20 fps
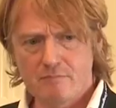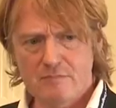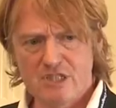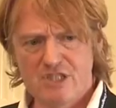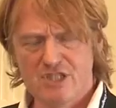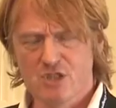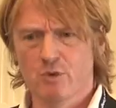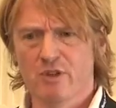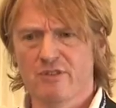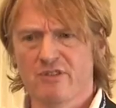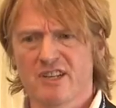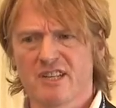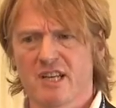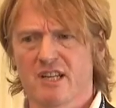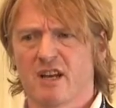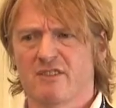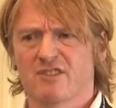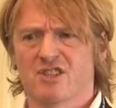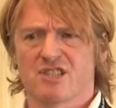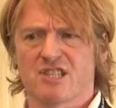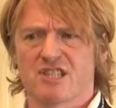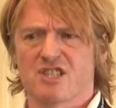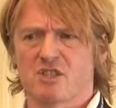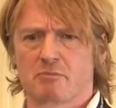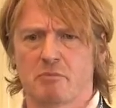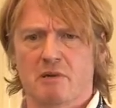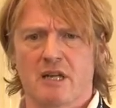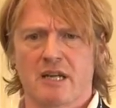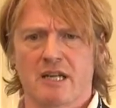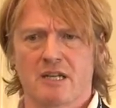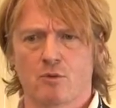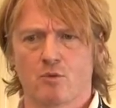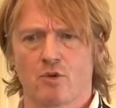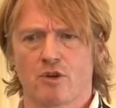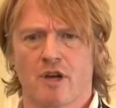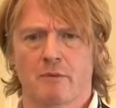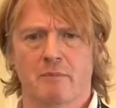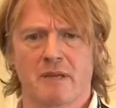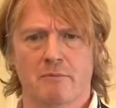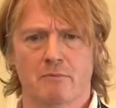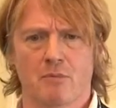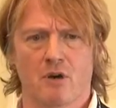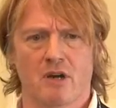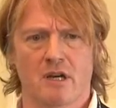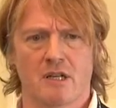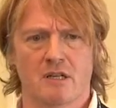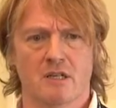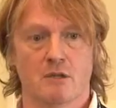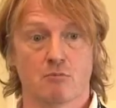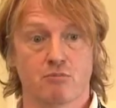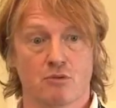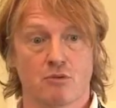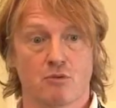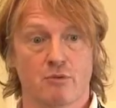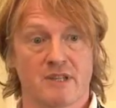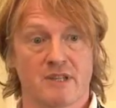So what have I done? I just explained what I mean by liberal.